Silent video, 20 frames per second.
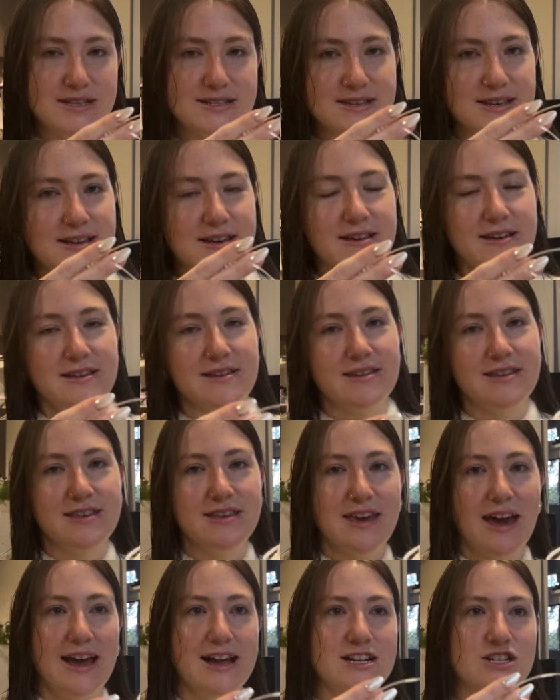to
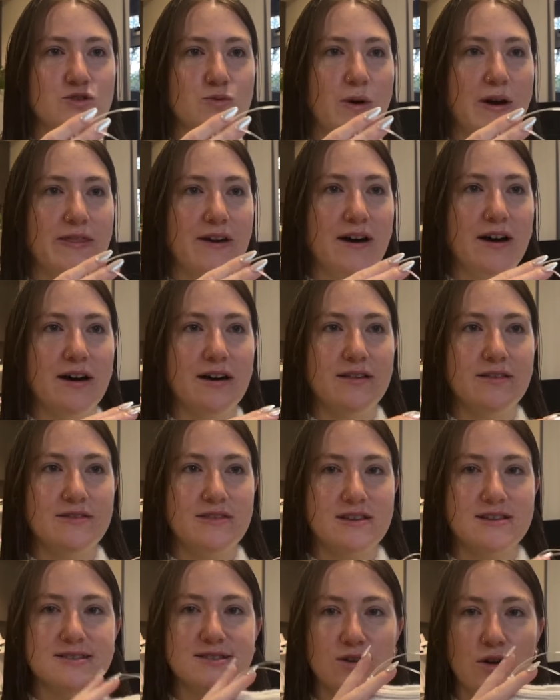gauge whether
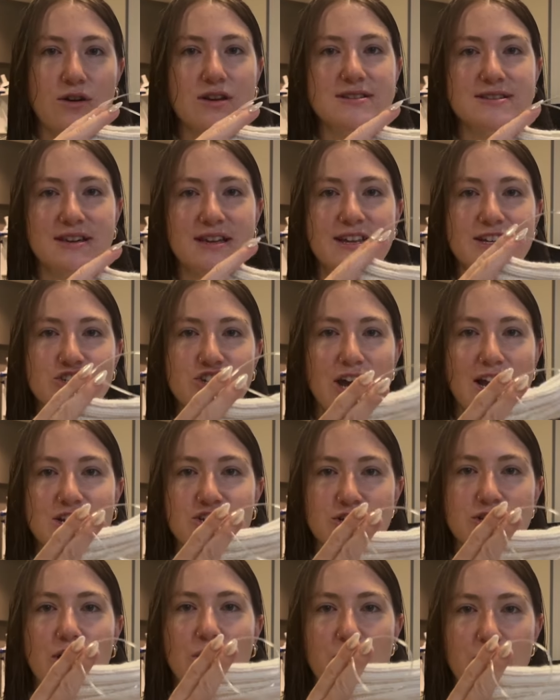this sock is gonna
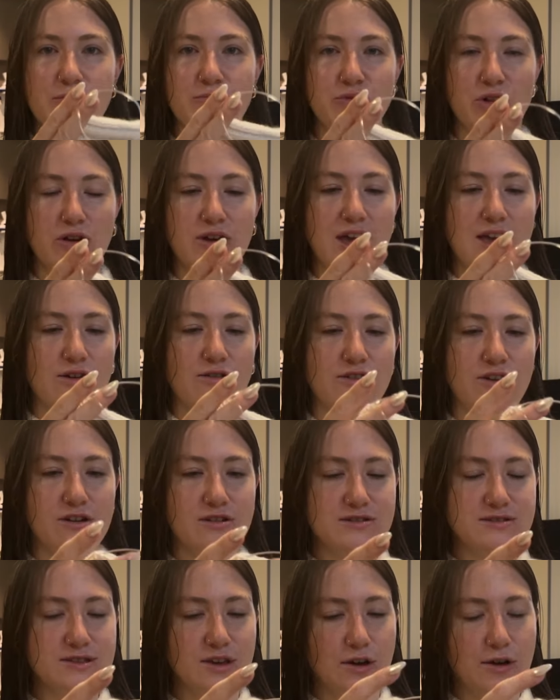change a lot with blocking or
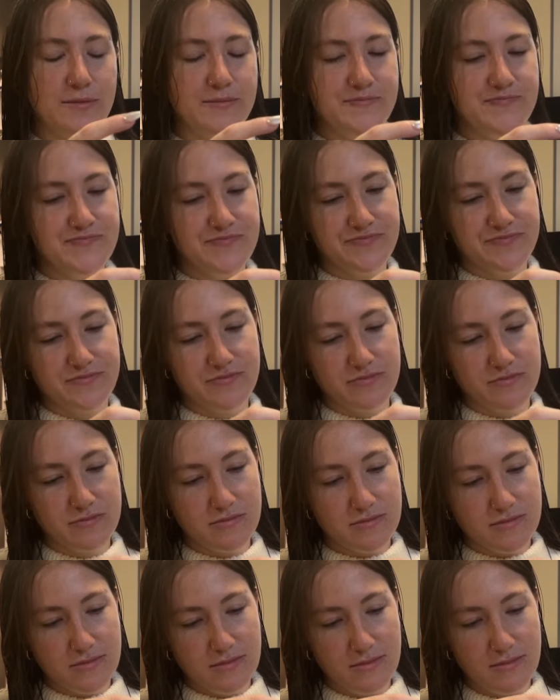not. So
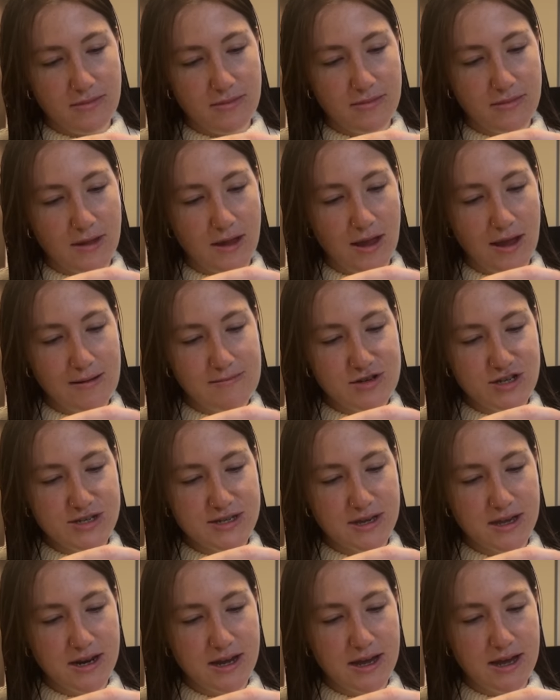
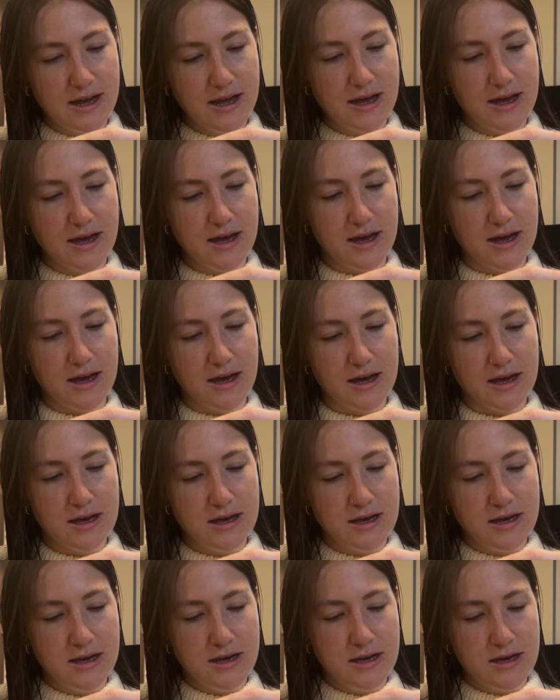I'll
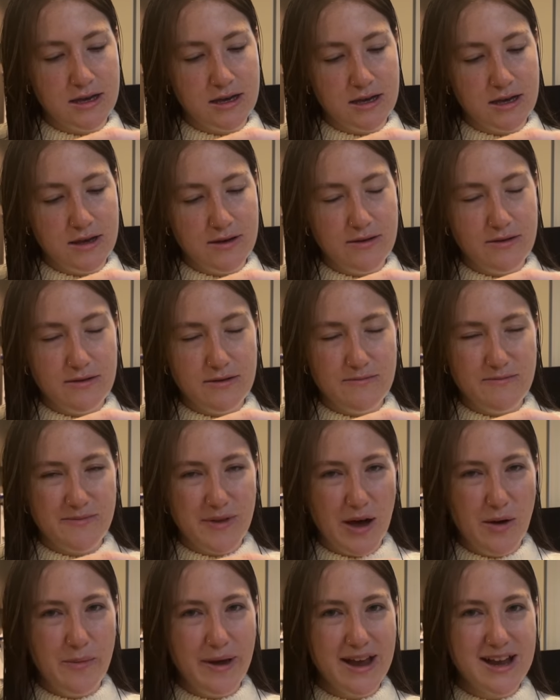
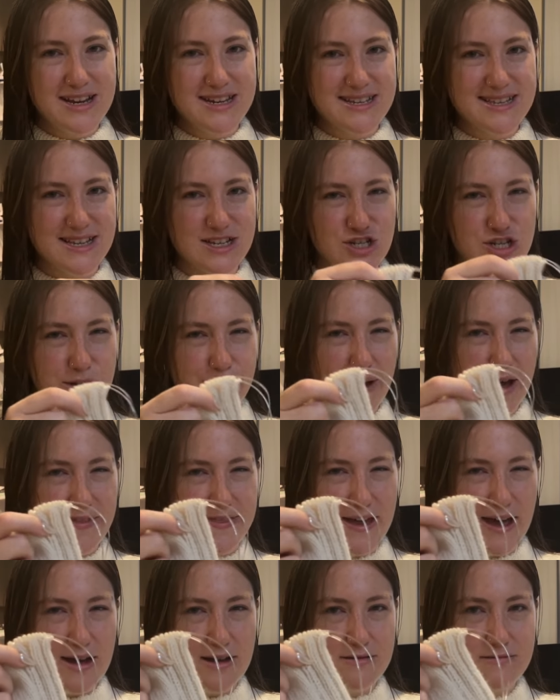make a decision
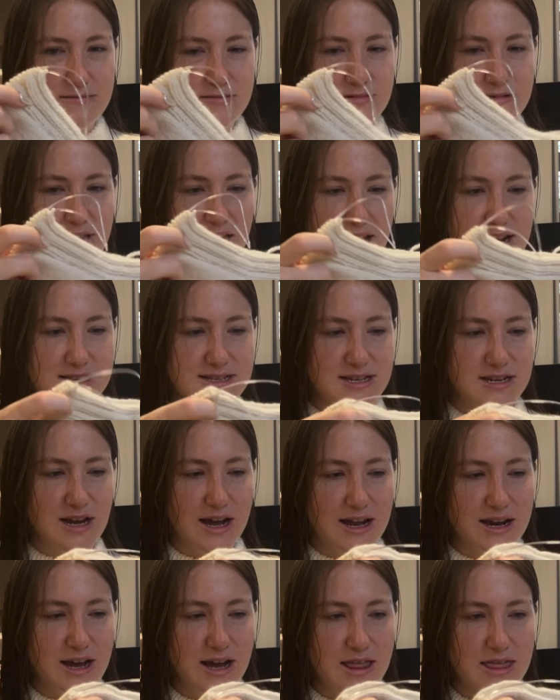about that later
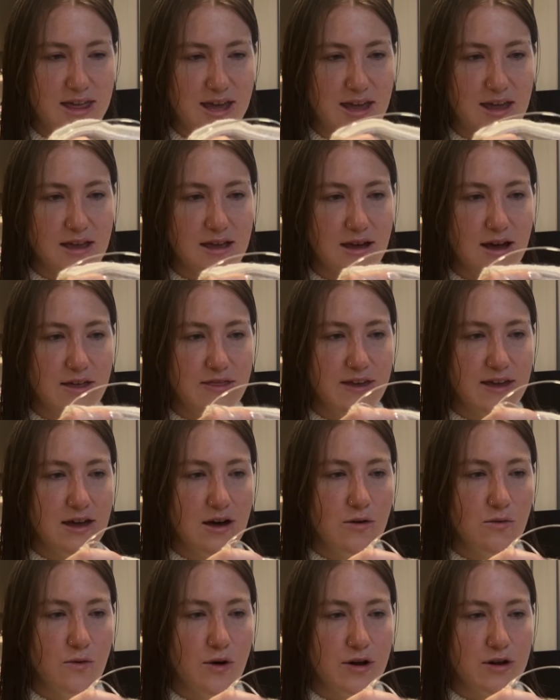tonight, I think. I think
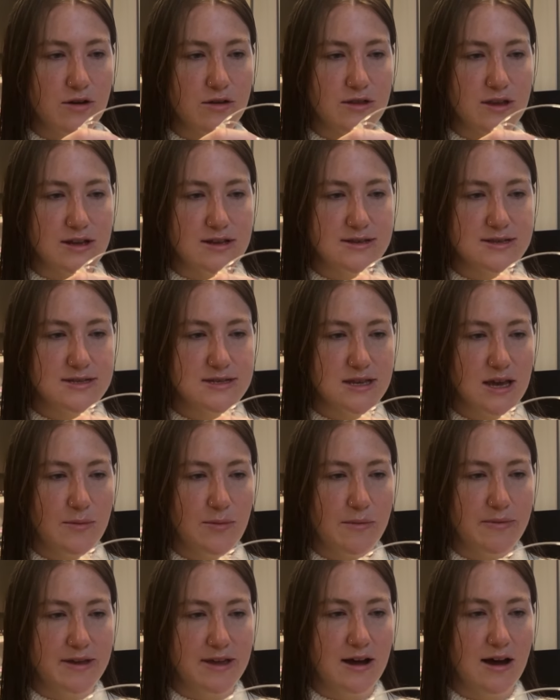I'll work on this. I'll
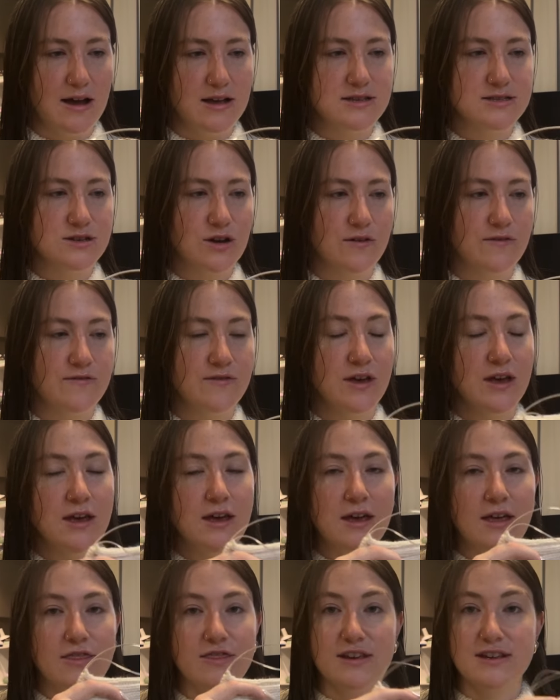probably cast
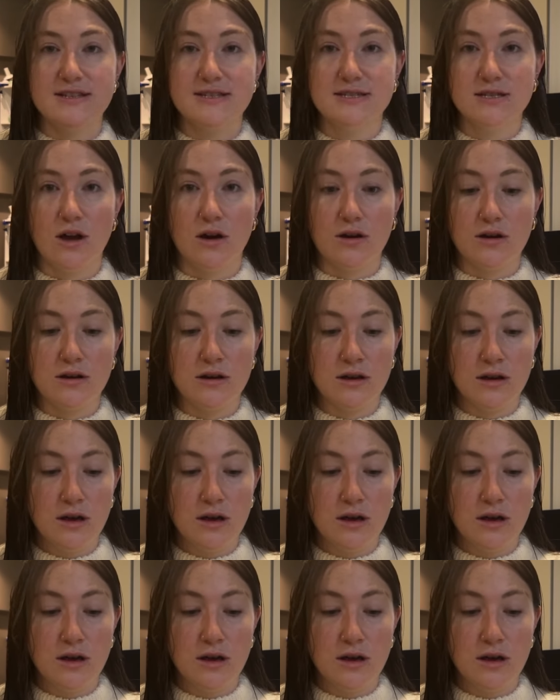off this sock